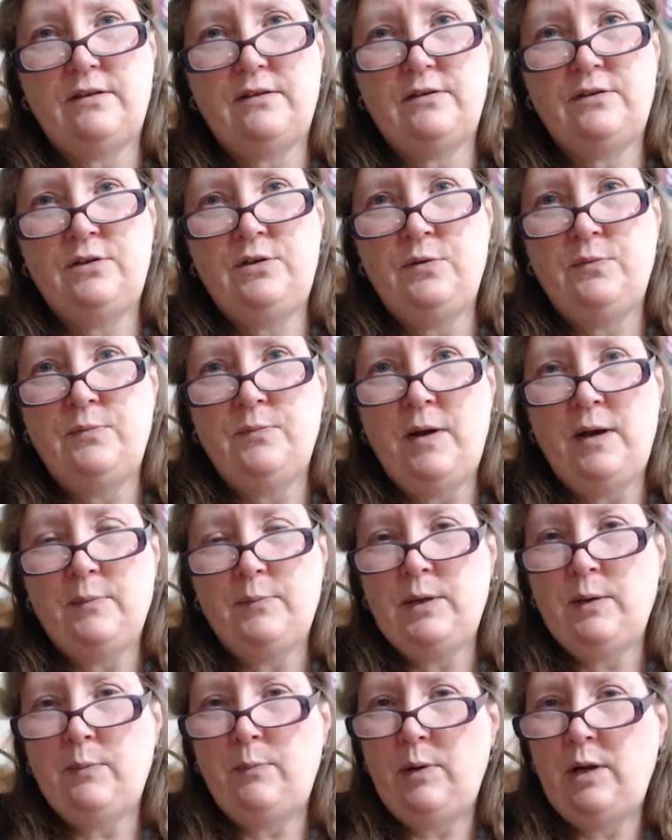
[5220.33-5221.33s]
you might
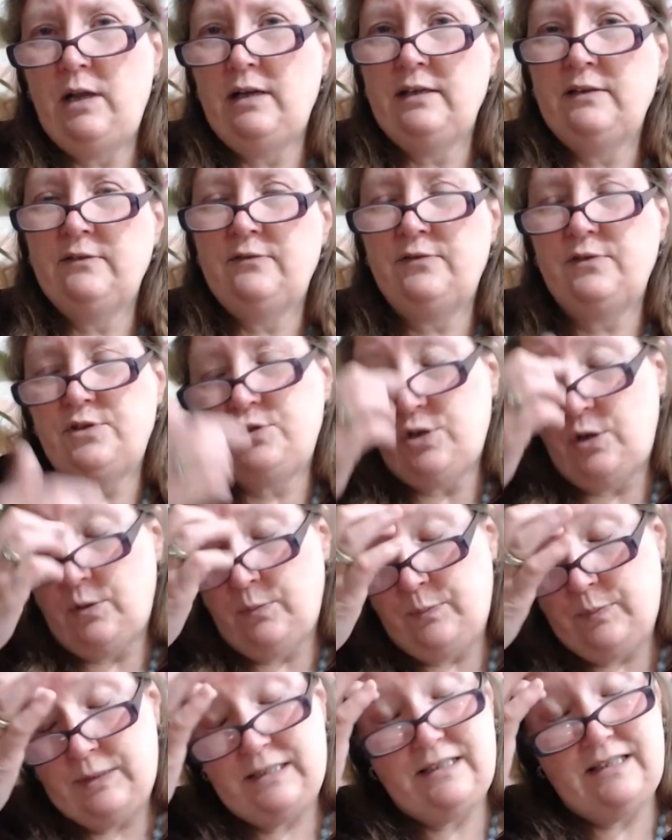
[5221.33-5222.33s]
be applying for
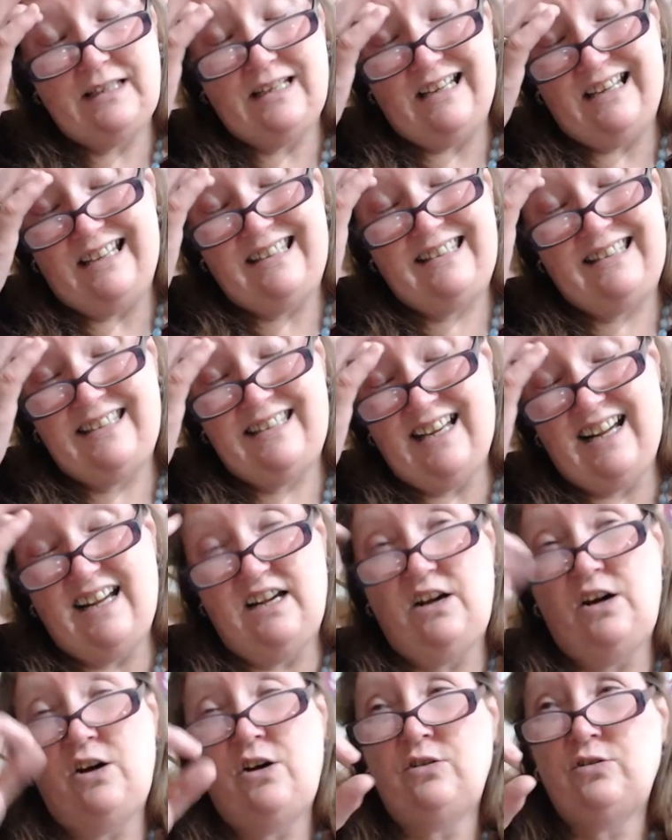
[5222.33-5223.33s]
jobs that
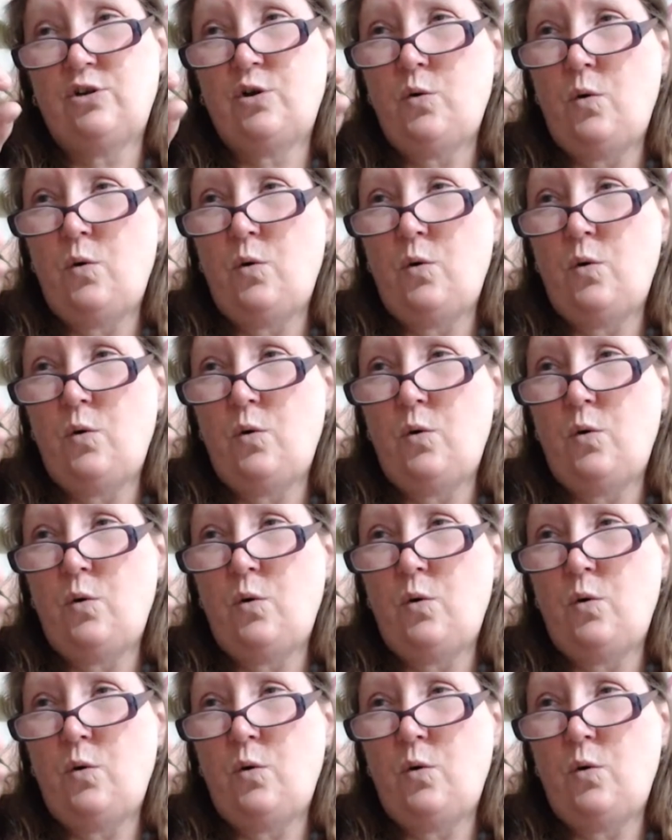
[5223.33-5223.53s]
aren't